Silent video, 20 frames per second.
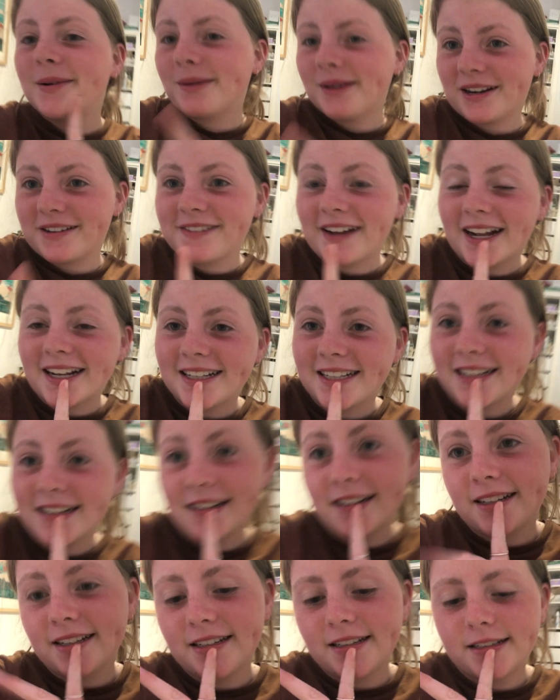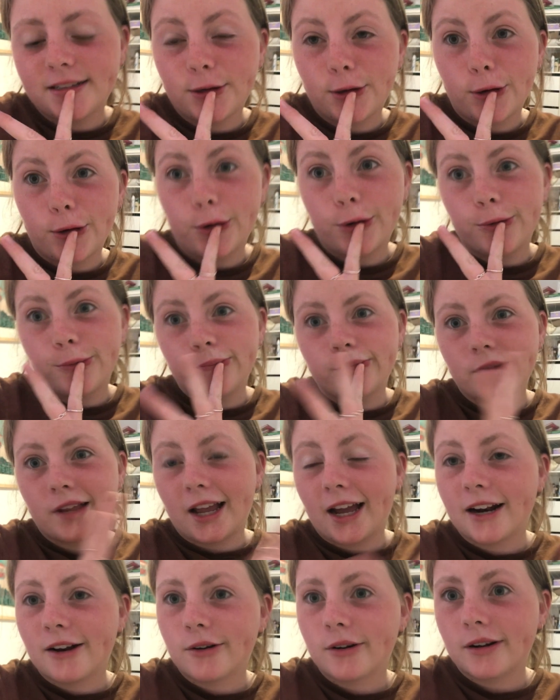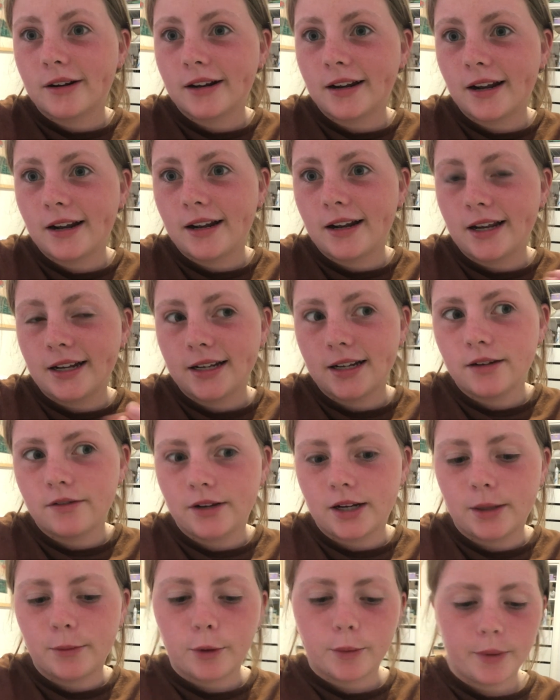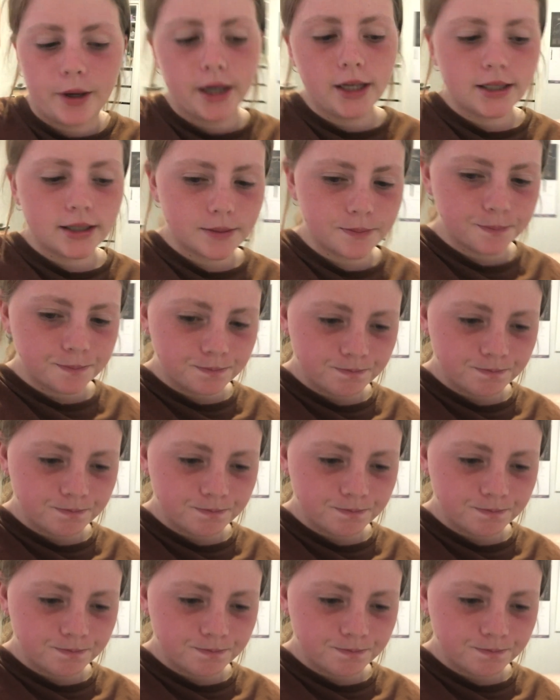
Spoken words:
I've had dinner, so I don't need to have any more breaks.